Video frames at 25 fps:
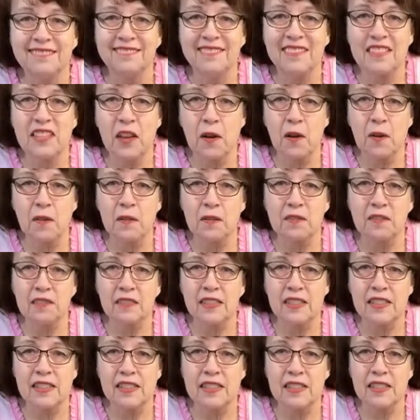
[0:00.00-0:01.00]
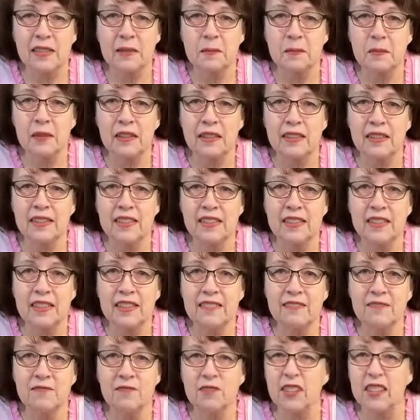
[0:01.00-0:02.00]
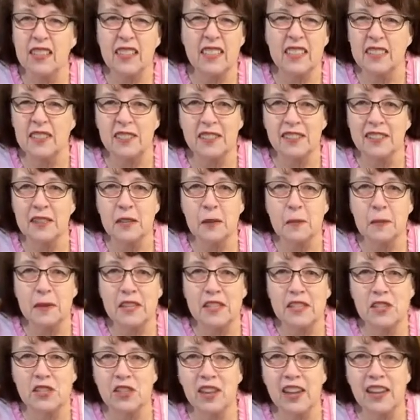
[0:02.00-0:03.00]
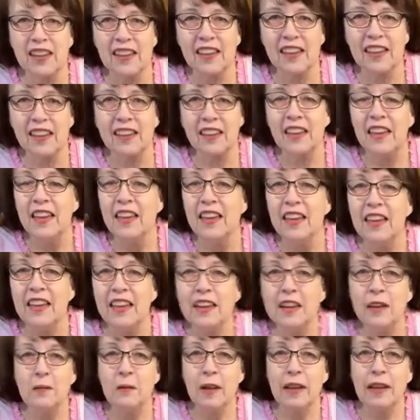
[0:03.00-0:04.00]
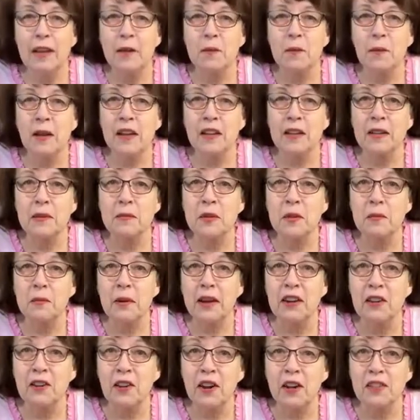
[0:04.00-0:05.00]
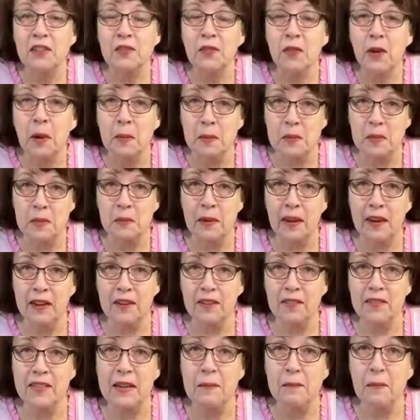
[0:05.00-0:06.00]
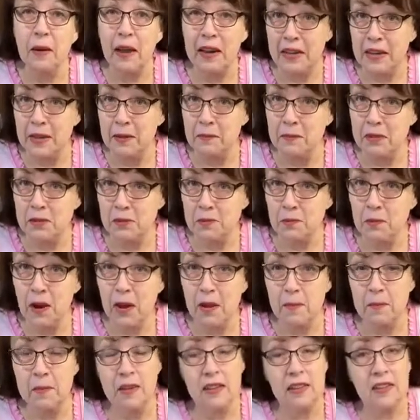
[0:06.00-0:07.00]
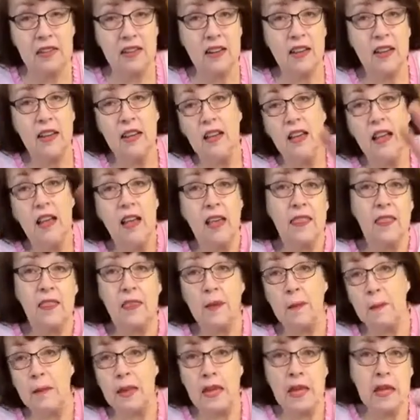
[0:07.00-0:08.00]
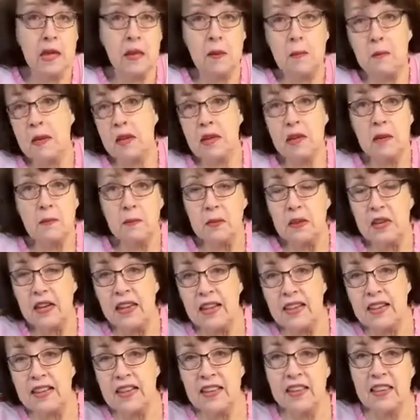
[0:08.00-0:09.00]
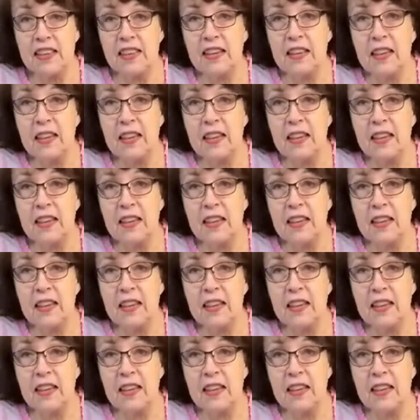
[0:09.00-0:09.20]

So let's get it plugged in. We're going to do a little bit of shaking. Anyway, welcome to Raincross Farms. My name is Robin. The man manipulating the